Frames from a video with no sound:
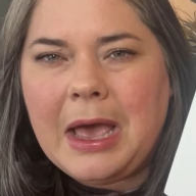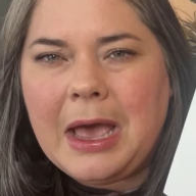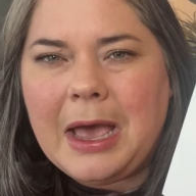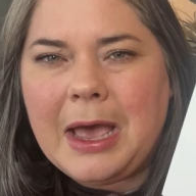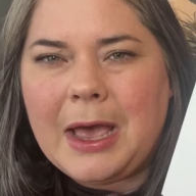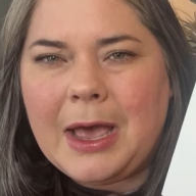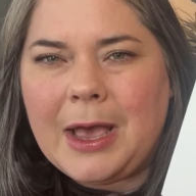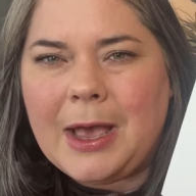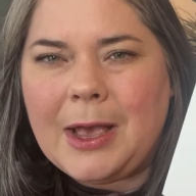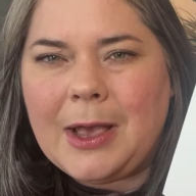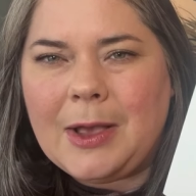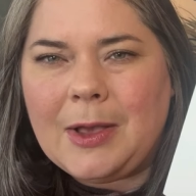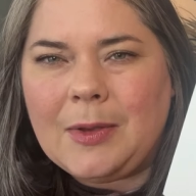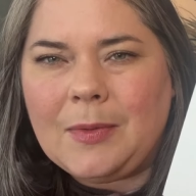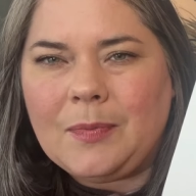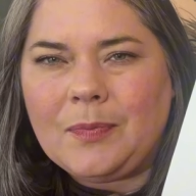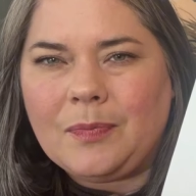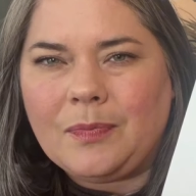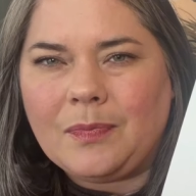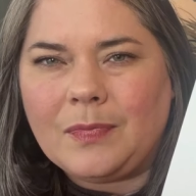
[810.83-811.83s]

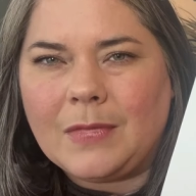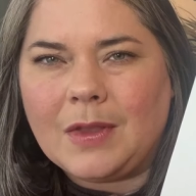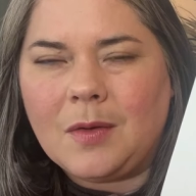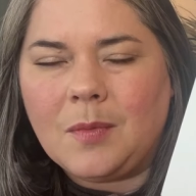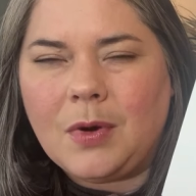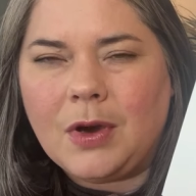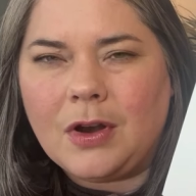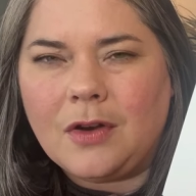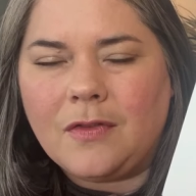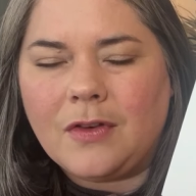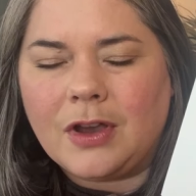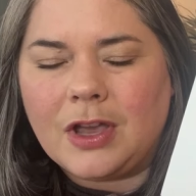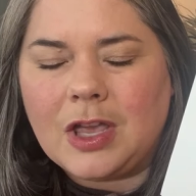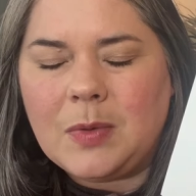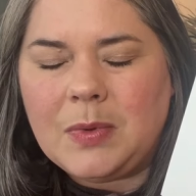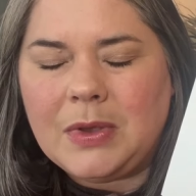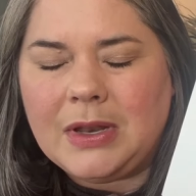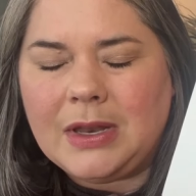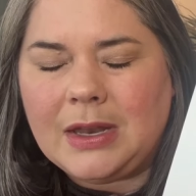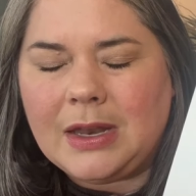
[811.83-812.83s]
Part of our
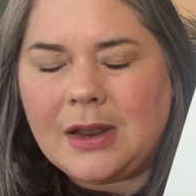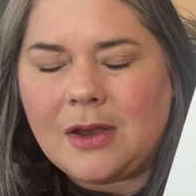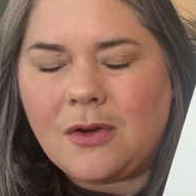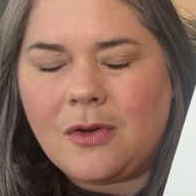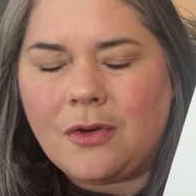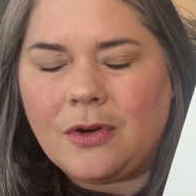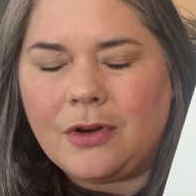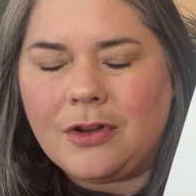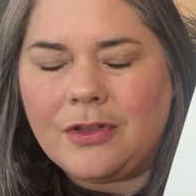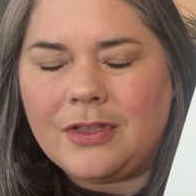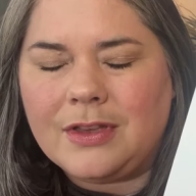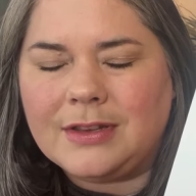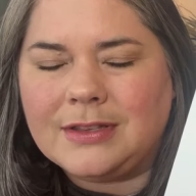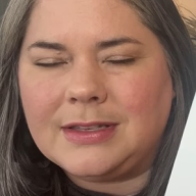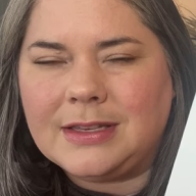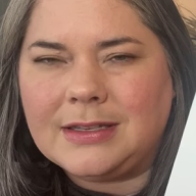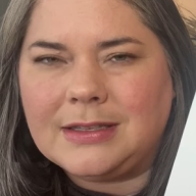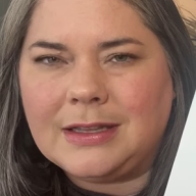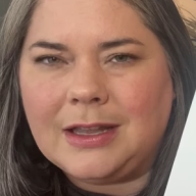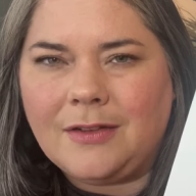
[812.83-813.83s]
community corner,
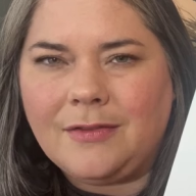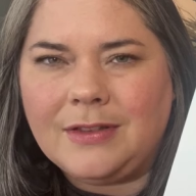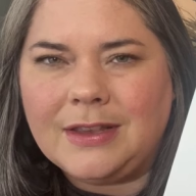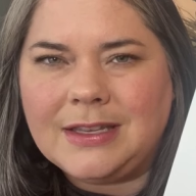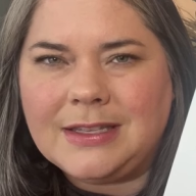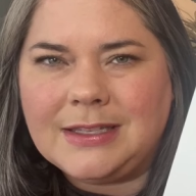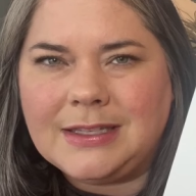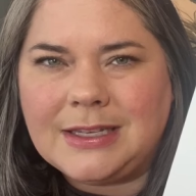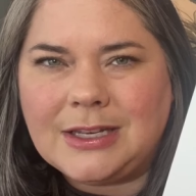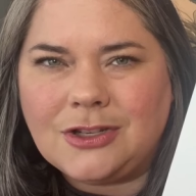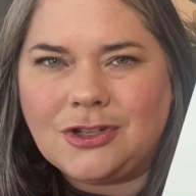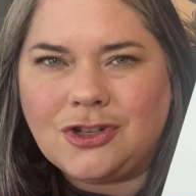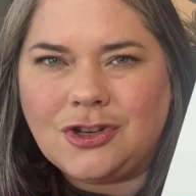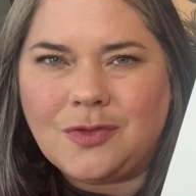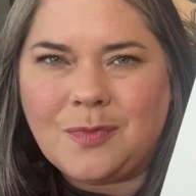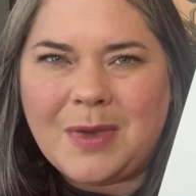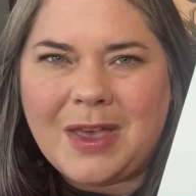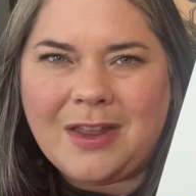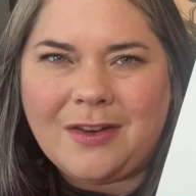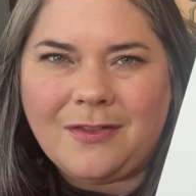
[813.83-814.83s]
there's this lovely
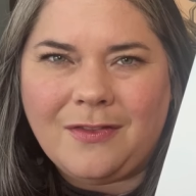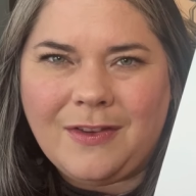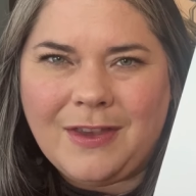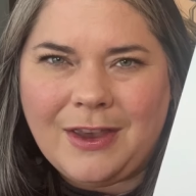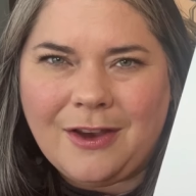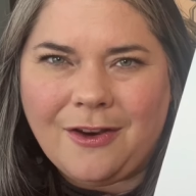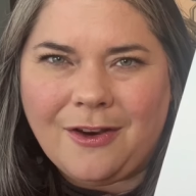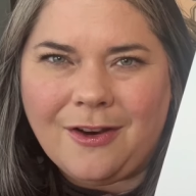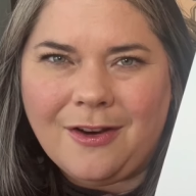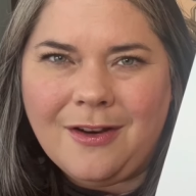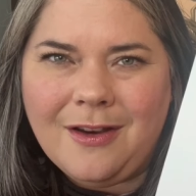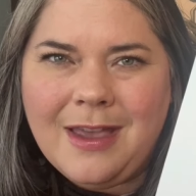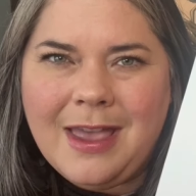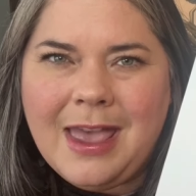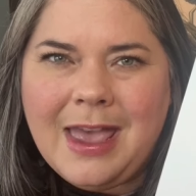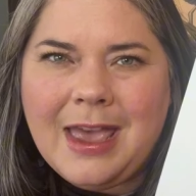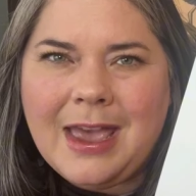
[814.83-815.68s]
stitcher Manvir,